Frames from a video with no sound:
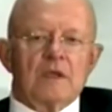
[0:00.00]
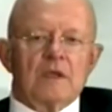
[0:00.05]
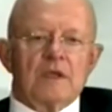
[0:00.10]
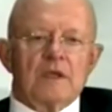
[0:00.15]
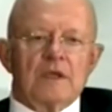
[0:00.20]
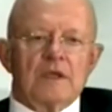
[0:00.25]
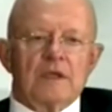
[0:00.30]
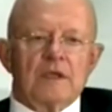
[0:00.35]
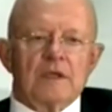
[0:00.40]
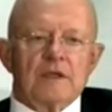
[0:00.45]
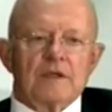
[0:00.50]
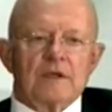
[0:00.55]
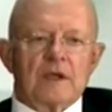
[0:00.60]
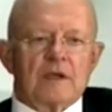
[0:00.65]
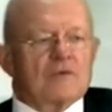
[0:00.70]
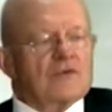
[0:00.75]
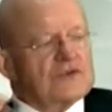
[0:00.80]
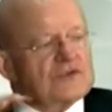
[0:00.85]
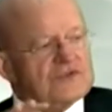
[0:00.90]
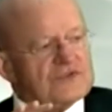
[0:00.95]
And
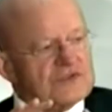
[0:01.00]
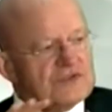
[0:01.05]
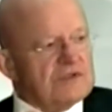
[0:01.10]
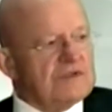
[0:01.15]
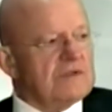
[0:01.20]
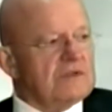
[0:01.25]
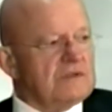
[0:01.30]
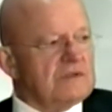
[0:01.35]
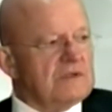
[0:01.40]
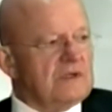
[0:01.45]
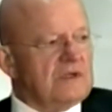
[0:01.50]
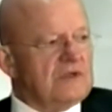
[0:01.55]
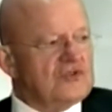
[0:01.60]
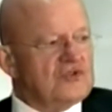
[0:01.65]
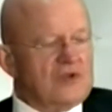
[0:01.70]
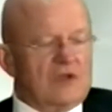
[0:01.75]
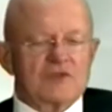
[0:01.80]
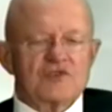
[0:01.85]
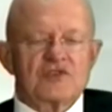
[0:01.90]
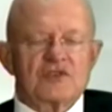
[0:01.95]
that was
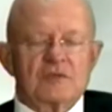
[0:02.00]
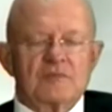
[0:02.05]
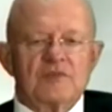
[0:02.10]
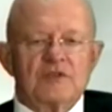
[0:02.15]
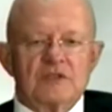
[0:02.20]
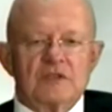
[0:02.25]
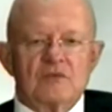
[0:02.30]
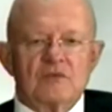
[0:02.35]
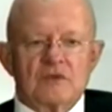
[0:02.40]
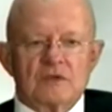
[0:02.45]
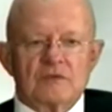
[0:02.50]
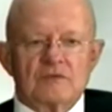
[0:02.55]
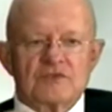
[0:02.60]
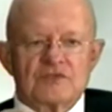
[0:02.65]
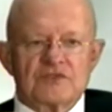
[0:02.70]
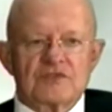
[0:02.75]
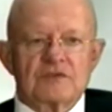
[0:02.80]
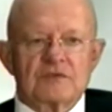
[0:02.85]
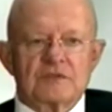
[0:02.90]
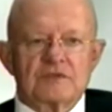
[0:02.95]
adjudged to be, when it
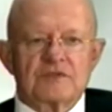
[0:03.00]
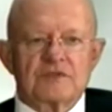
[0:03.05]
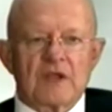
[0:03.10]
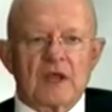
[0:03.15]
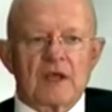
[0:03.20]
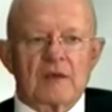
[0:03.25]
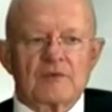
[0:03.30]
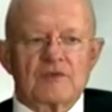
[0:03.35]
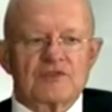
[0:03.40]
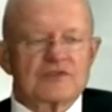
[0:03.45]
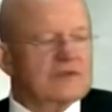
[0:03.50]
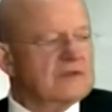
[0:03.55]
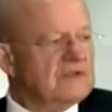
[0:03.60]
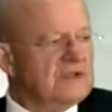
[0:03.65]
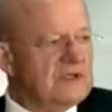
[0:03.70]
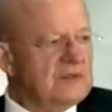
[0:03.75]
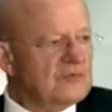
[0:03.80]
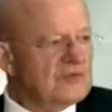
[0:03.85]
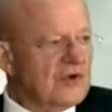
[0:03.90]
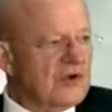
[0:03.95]
was established, a
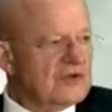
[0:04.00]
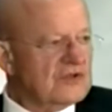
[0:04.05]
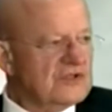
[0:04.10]
deep, dark